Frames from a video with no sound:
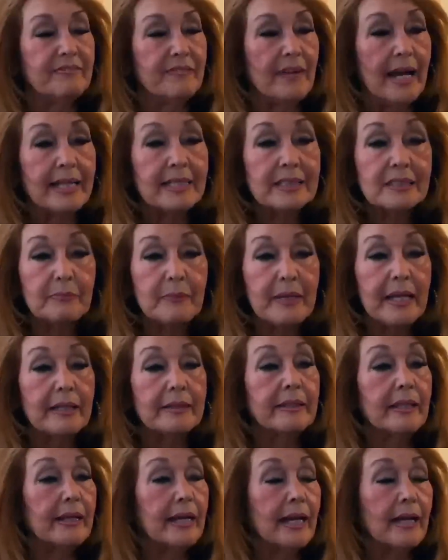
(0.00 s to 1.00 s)
and finest
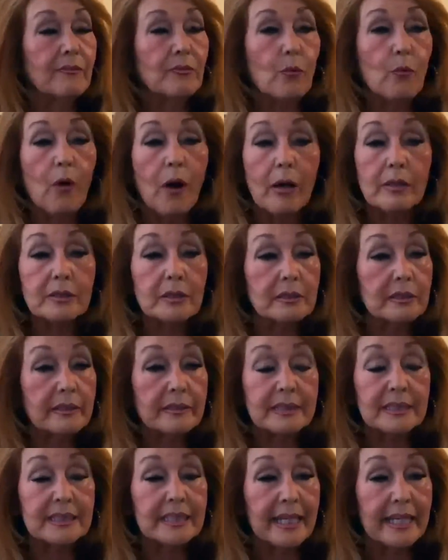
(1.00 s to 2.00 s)
men that ever walked on
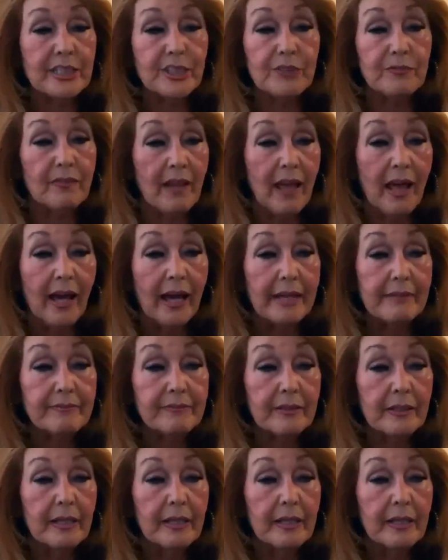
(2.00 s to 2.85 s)
the stage of life.